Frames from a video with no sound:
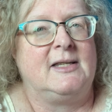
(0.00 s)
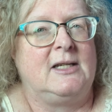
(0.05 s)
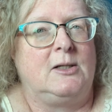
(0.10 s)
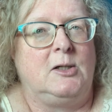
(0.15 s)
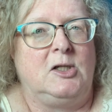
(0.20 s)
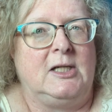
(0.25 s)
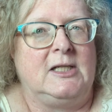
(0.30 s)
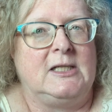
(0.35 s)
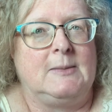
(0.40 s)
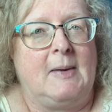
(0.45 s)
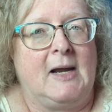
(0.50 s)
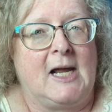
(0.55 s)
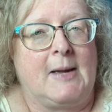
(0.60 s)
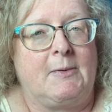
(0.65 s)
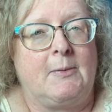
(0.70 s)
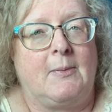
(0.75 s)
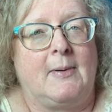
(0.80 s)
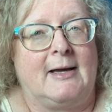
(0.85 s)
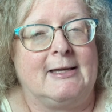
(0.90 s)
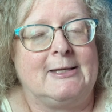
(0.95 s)
and you need to make up
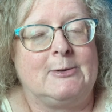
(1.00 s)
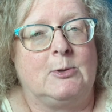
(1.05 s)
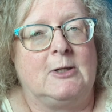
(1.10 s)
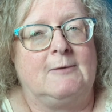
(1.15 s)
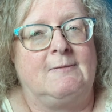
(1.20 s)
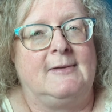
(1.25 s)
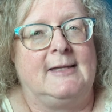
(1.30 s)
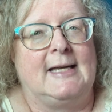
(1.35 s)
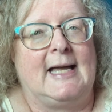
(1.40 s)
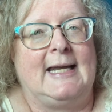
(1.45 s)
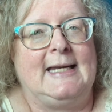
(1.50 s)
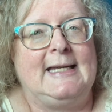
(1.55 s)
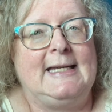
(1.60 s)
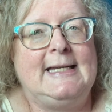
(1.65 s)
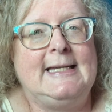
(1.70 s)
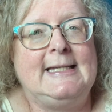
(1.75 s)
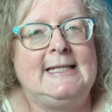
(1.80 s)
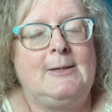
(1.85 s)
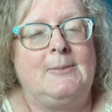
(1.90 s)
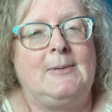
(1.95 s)
a password for that.
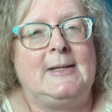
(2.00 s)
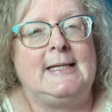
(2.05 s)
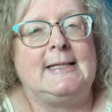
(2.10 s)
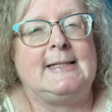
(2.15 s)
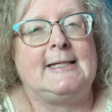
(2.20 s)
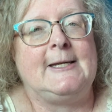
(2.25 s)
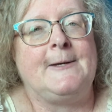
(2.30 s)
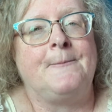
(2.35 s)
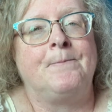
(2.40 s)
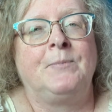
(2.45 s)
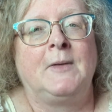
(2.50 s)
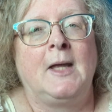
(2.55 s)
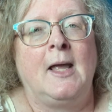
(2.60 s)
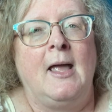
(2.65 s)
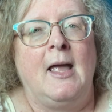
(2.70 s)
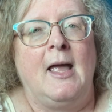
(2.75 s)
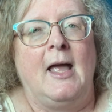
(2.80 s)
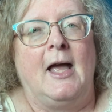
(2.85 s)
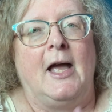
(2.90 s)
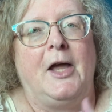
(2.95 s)
Easy peasy.
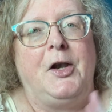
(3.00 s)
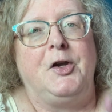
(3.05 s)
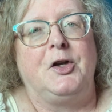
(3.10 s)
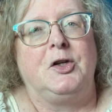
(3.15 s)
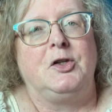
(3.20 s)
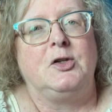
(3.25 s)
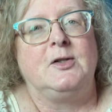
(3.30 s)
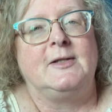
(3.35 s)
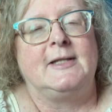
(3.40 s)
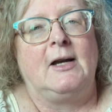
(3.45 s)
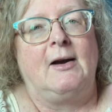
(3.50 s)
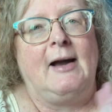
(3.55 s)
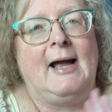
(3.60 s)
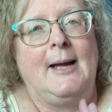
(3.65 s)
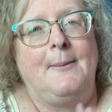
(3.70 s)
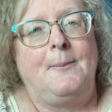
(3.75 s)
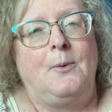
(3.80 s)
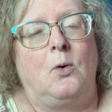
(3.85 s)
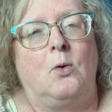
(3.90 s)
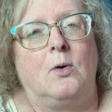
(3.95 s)
And you can use their
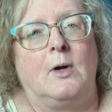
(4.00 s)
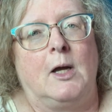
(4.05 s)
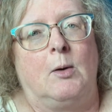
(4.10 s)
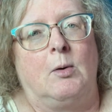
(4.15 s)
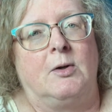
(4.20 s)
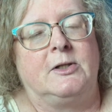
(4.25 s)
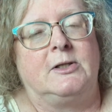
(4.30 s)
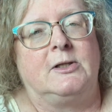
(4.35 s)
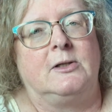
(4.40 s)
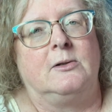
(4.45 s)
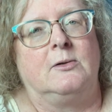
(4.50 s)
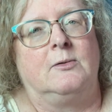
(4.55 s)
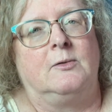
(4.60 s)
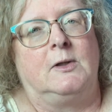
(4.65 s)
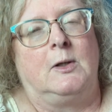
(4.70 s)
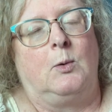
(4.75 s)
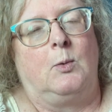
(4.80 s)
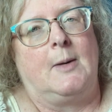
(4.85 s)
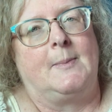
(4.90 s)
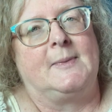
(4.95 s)
app or go onto
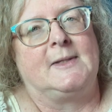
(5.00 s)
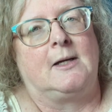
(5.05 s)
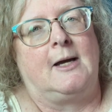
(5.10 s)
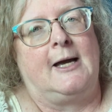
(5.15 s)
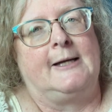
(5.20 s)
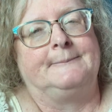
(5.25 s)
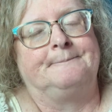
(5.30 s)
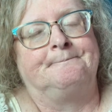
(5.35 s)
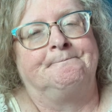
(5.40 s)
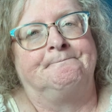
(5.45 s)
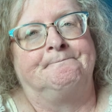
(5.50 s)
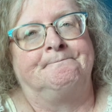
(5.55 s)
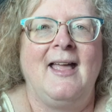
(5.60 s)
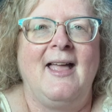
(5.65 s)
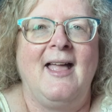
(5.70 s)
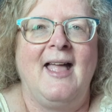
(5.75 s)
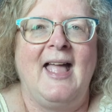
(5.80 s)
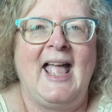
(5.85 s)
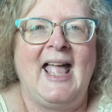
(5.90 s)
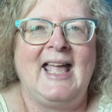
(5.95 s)
the website.
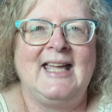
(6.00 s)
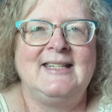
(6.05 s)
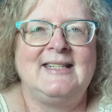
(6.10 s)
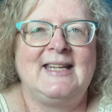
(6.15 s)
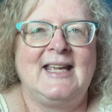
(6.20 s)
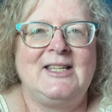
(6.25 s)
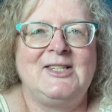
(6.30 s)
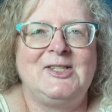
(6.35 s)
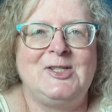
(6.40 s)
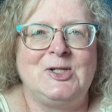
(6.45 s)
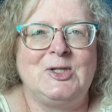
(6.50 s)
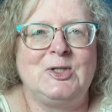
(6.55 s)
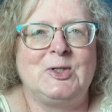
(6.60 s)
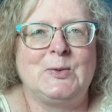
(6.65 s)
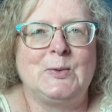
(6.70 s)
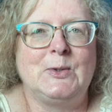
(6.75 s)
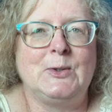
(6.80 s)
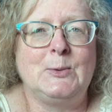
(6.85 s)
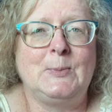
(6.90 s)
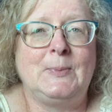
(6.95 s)
And as
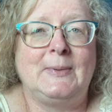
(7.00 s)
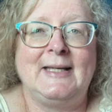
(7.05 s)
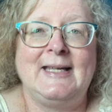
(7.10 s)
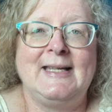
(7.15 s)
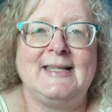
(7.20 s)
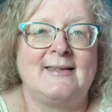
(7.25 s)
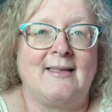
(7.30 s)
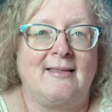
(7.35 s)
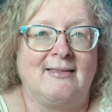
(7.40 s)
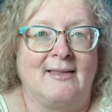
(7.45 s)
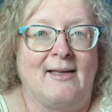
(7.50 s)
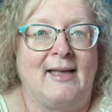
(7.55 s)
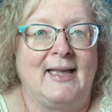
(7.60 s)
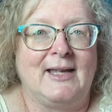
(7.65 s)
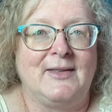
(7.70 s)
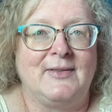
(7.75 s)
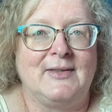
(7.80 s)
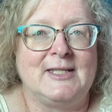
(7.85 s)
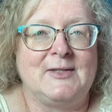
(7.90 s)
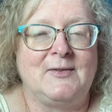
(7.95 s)
usual, please
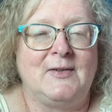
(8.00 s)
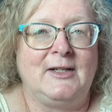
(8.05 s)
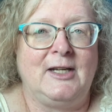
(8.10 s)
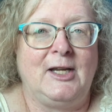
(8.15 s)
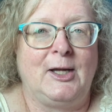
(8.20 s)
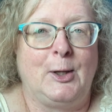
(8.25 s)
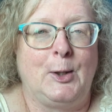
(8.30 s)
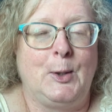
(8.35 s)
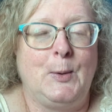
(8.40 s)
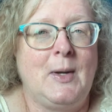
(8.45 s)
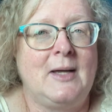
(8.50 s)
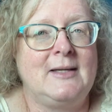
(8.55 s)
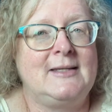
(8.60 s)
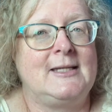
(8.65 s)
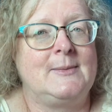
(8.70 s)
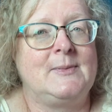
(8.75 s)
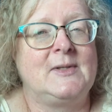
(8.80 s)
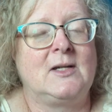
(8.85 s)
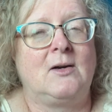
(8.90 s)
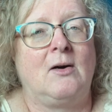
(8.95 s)
like this video,
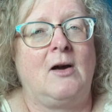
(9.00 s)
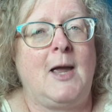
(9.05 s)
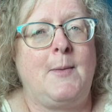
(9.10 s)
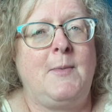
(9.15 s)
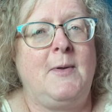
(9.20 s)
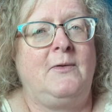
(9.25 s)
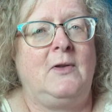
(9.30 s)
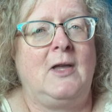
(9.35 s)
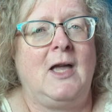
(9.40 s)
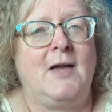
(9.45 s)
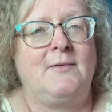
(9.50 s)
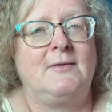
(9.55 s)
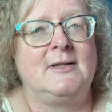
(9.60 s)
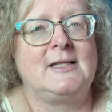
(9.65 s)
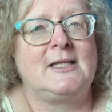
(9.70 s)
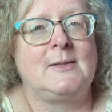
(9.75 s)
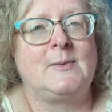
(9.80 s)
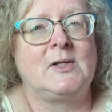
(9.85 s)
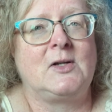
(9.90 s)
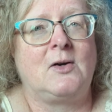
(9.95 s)
subscribe if you haven't
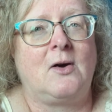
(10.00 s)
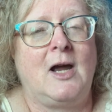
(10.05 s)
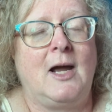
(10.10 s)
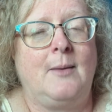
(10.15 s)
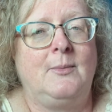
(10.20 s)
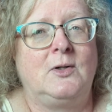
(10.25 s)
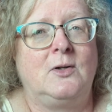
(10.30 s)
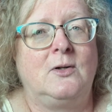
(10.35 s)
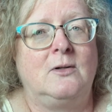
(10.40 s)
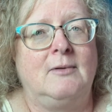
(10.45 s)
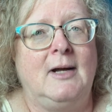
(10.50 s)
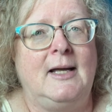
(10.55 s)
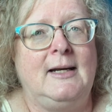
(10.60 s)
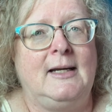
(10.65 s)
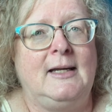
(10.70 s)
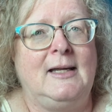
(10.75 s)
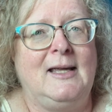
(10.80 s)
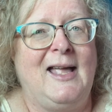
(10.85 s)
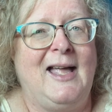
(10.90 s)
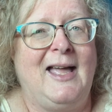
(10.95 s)
subscribed
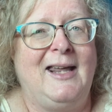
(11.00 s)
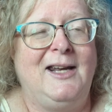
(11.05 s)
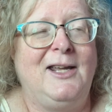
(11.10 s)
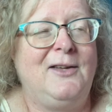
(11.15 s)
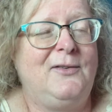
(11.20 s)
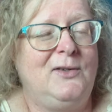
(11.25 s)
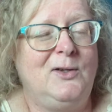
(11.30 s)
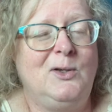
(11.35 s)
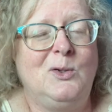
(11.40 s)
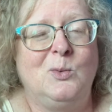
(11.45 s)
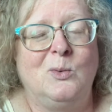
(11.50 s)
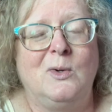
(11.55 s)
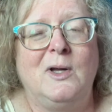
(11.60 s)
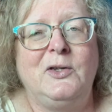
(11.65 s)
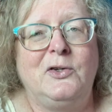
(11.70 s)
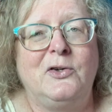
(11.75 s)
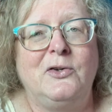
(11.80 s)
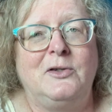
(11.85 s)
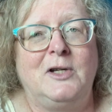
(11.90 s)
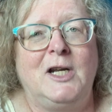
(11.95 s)
already, and if you
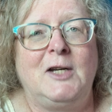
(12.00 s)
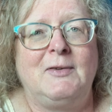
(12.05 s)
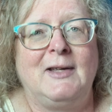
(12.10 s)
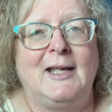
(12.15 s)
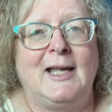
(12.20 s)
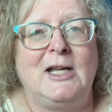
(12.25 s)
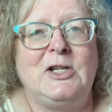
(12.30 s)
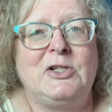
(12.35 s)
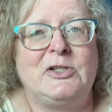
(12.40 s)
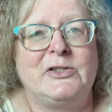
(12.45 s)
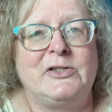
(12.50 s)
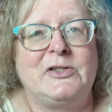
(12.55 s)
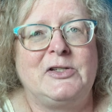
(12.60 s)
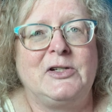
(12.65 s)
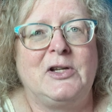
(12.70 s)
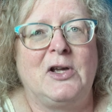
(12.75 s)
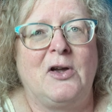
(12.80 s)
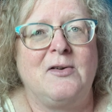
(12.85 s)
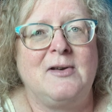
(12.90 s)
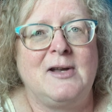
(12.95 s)
want your notifications
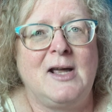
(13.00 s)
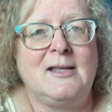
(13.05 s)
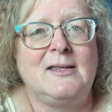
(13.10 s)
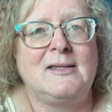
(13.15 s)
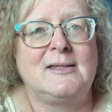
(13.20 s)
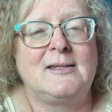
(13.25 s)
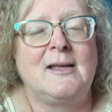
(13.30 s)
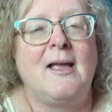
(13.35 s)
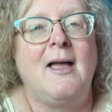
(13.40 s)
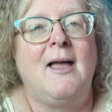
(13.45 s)
to go nuts,